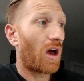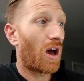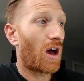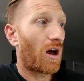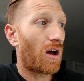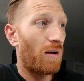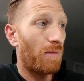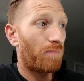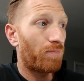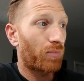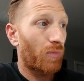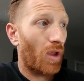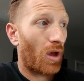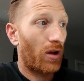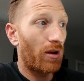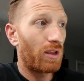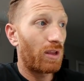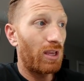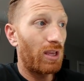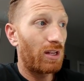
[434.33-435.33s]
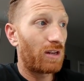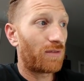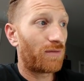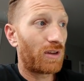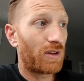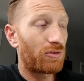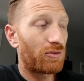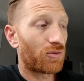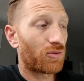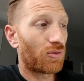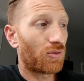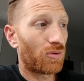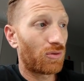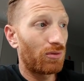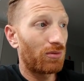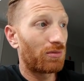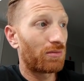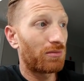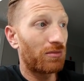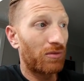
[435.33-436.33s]
on an
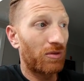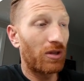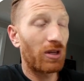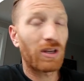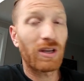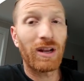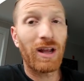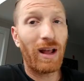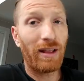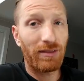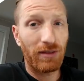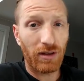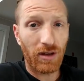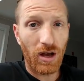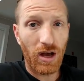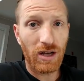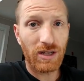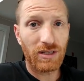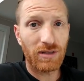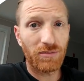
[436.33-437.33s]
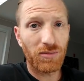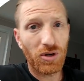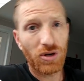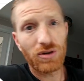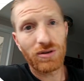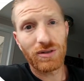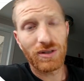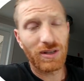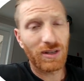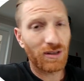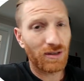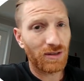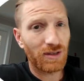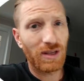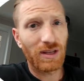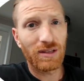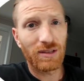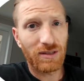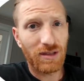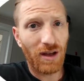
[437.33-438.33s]
individual, looking at the customers
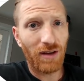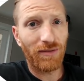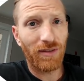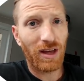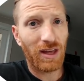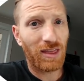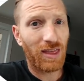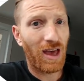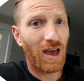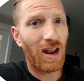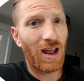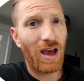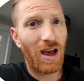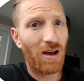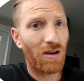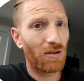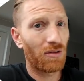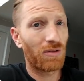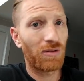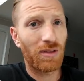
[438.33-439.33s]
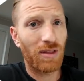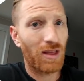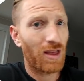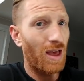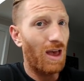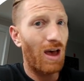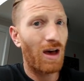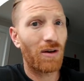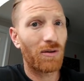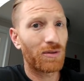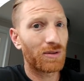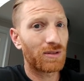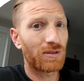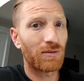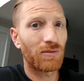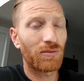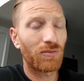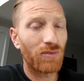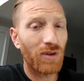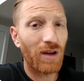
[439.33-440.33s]
and stuff like that. How is
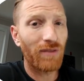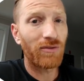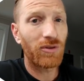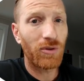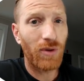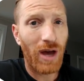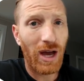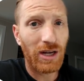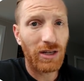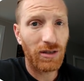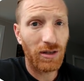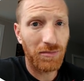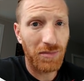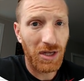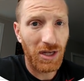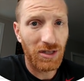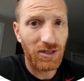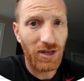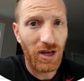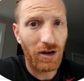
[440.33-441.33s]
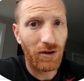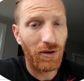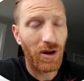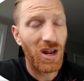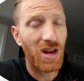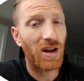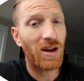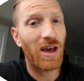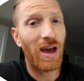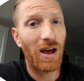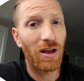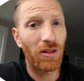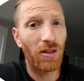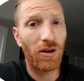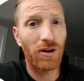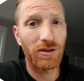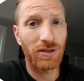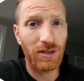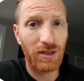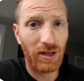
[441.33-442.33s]
the revenue actually being generated? How
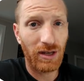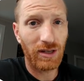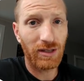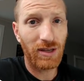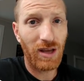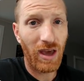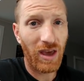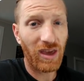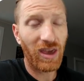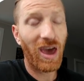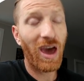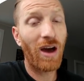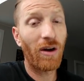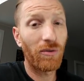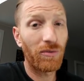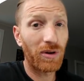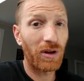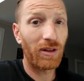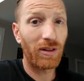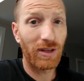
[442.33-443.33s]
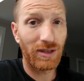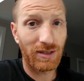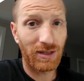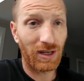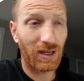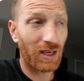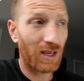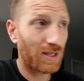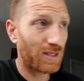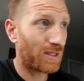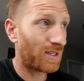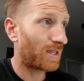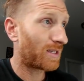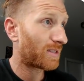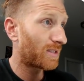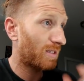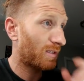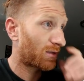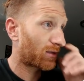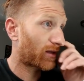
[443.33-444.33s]
long is it going to take? How realistic is
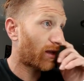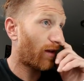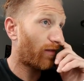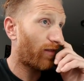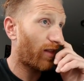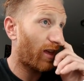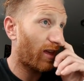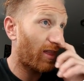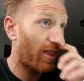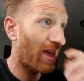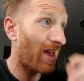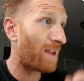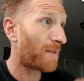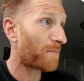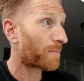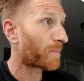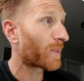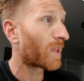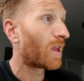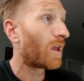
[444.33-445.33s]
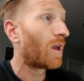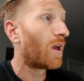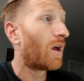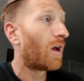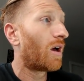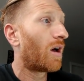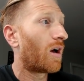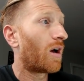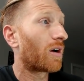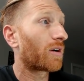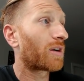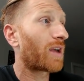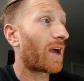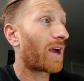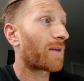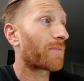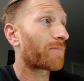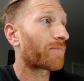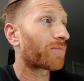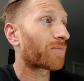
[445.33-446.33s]
this? Stuff like that.
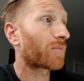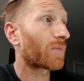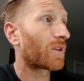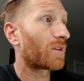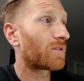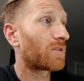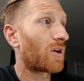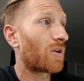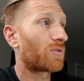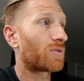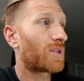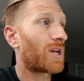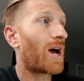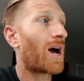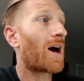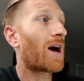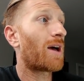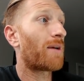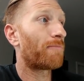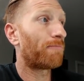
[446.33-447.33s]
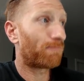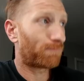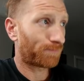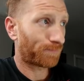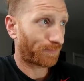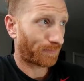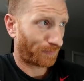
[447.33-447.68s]
Okay, so time.